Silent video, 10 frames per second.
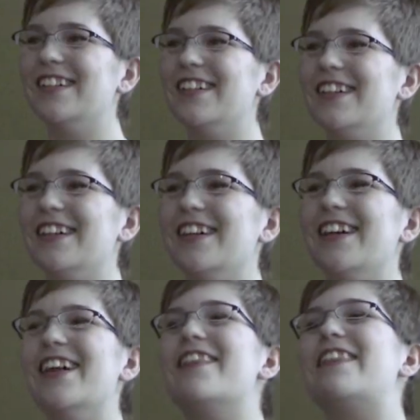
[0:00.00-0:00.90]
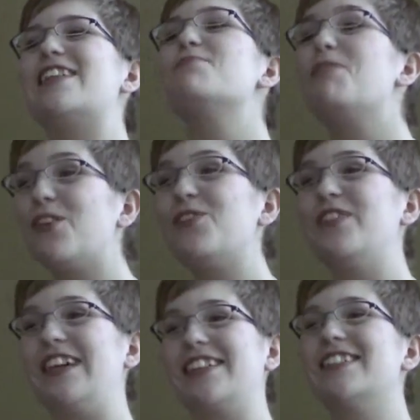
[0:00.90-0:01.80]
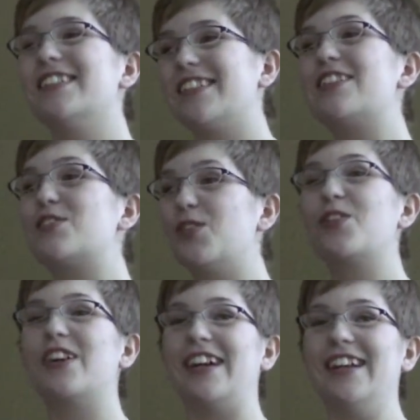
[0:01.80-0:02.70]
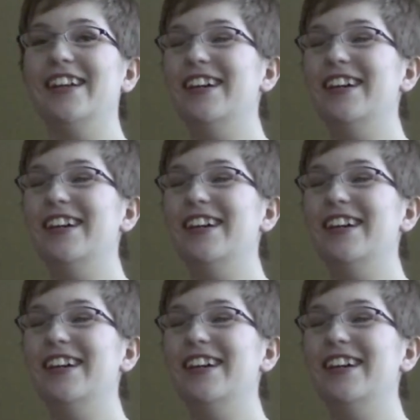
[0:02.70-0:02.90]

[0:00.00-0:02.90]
file. That's perfect. That's so great.